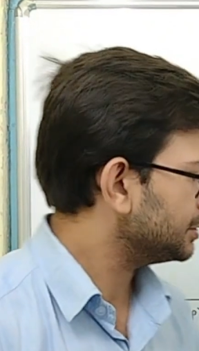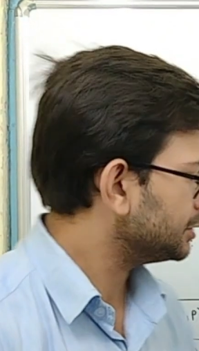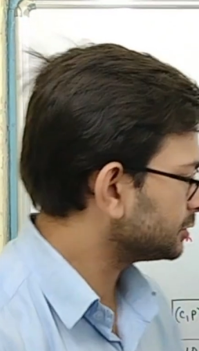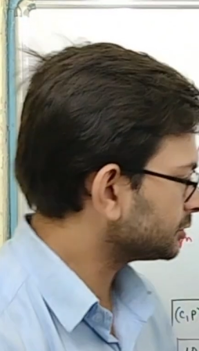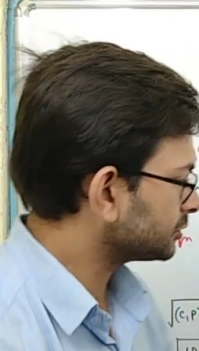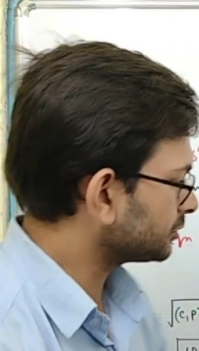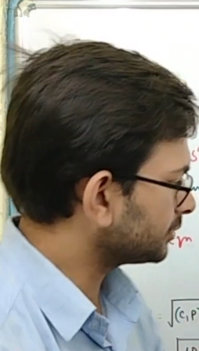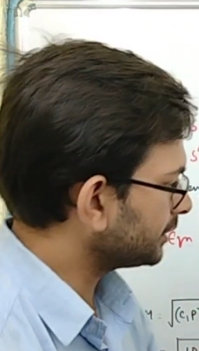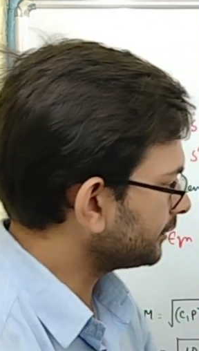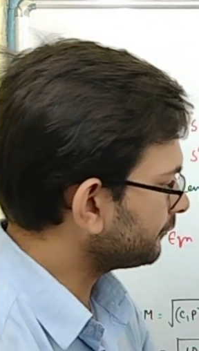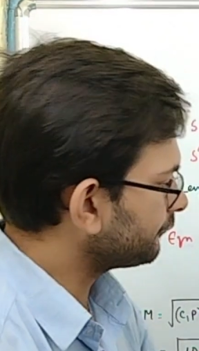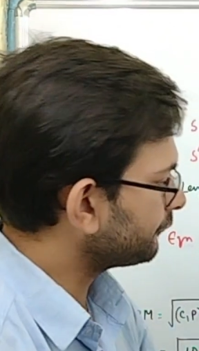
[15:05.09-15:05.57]

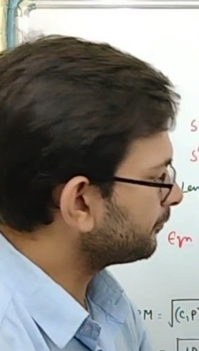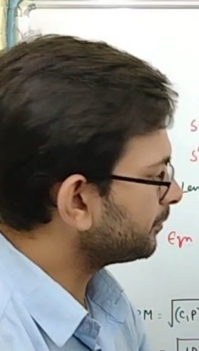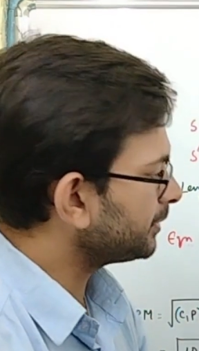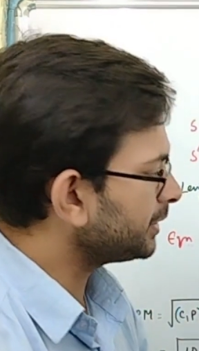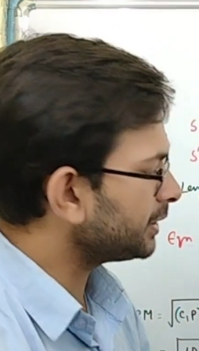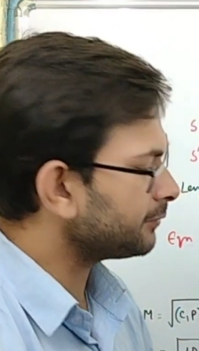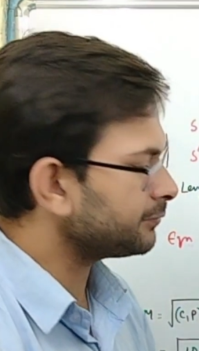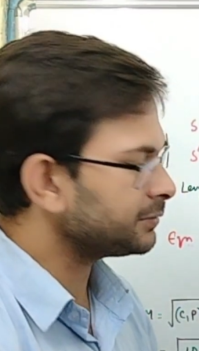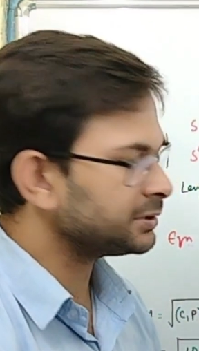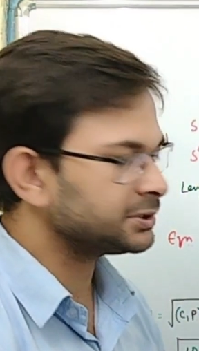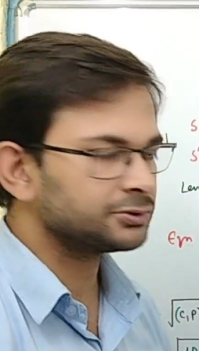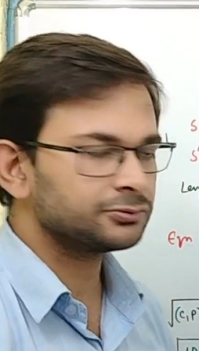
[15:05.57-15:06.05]
So if
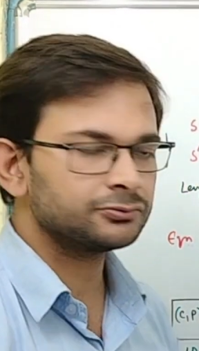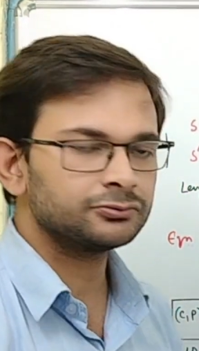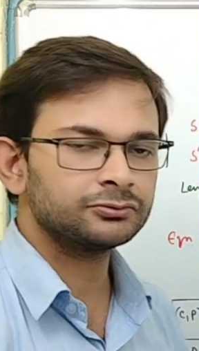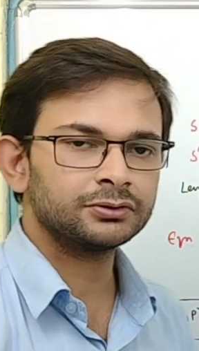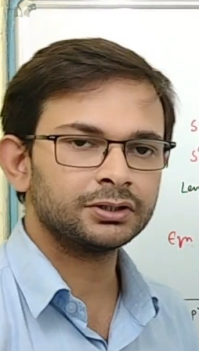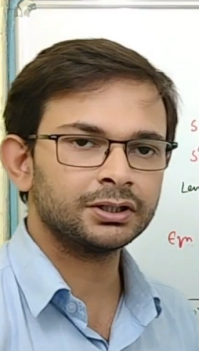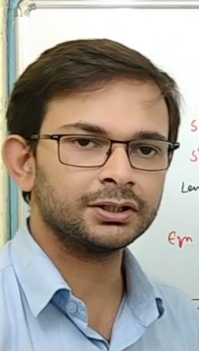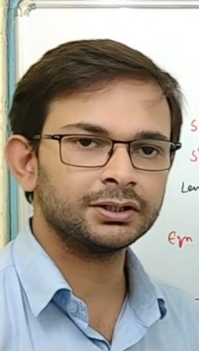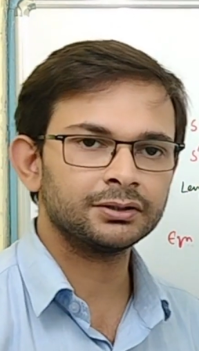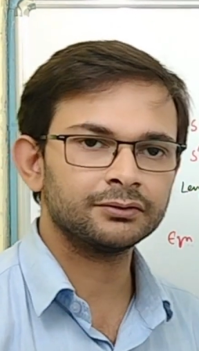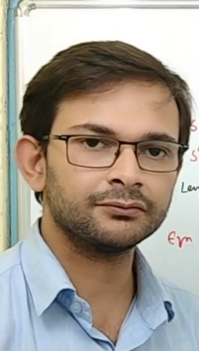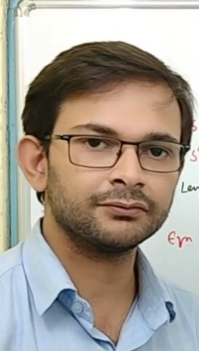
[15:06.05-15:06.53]
PM is root
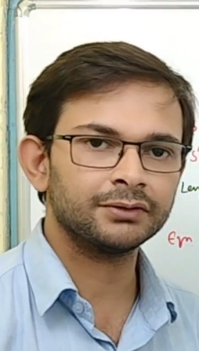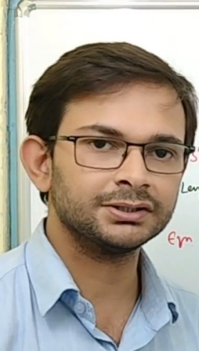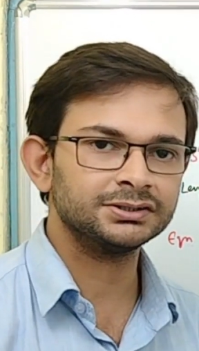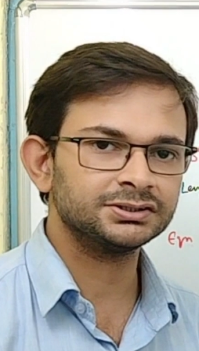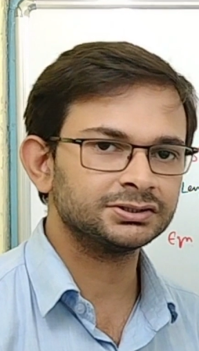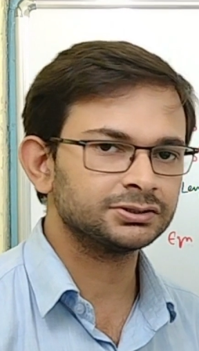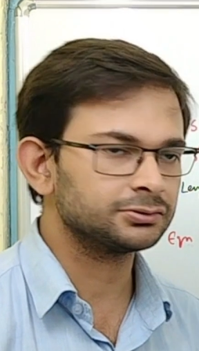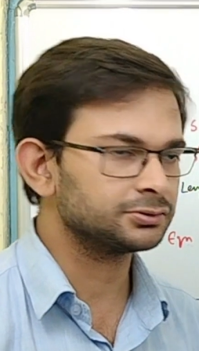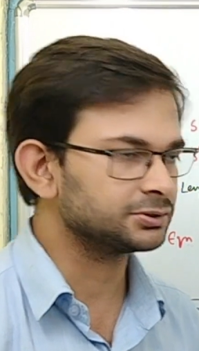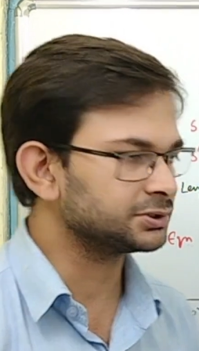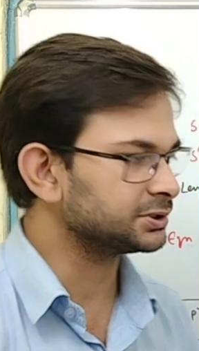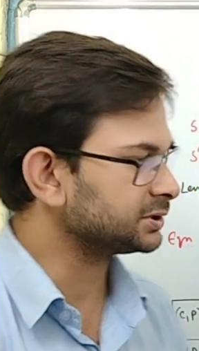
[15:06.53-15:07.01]
under
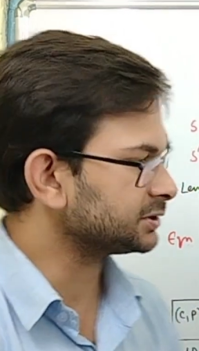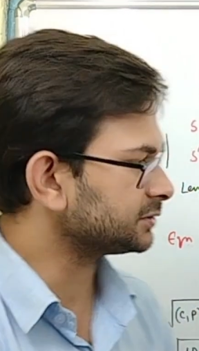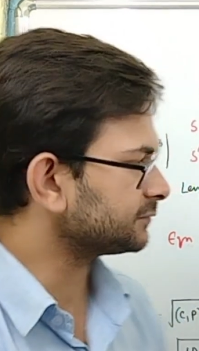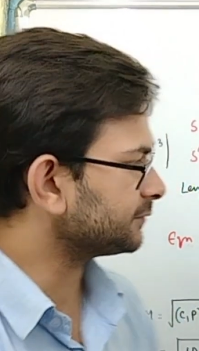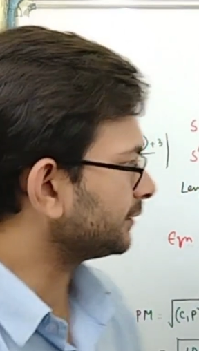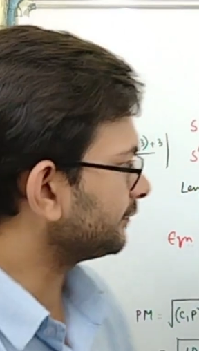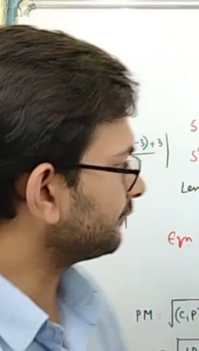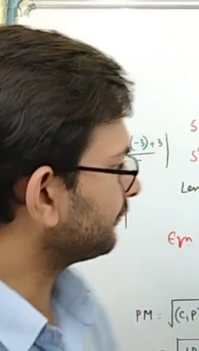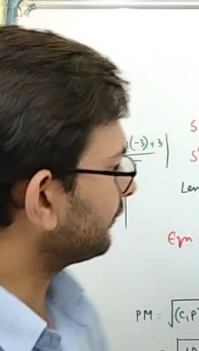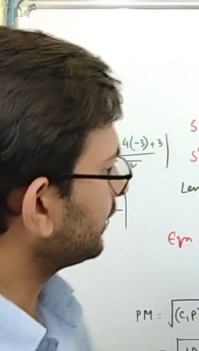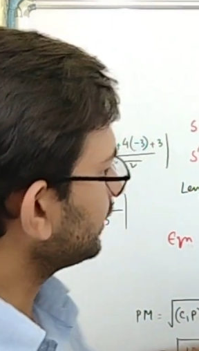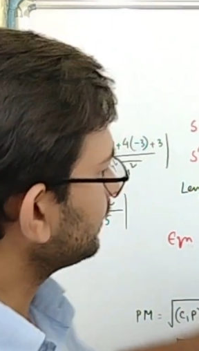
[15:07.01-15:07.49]
106
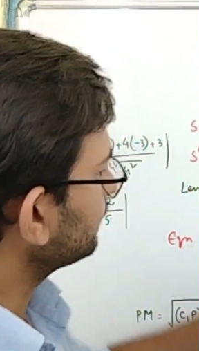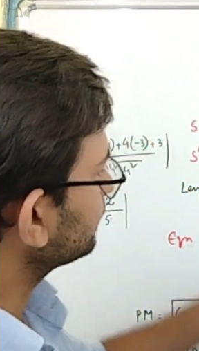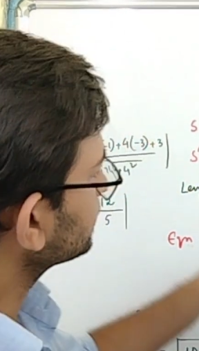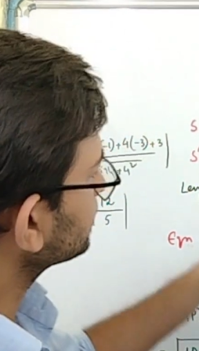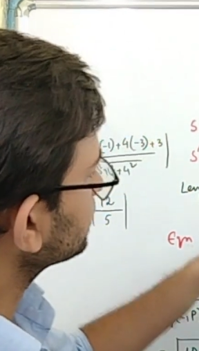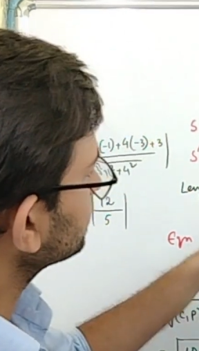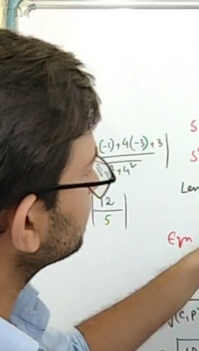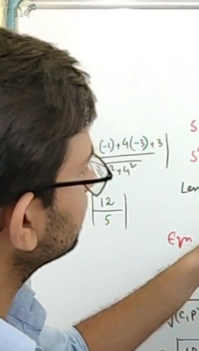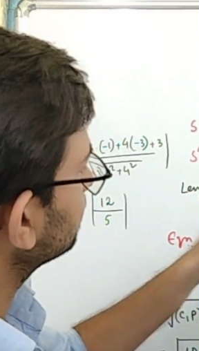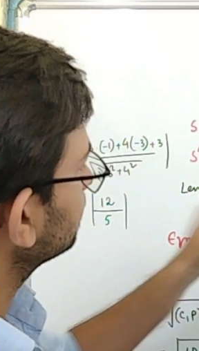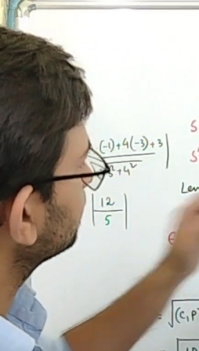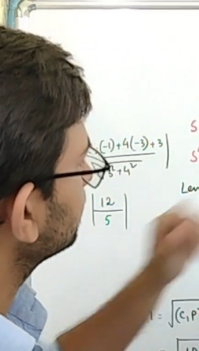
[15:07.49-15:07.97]
by 5,
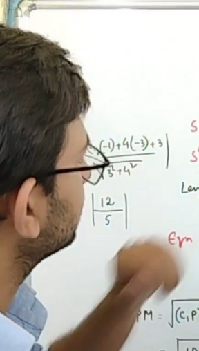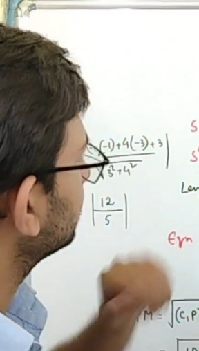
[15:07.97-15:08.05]
so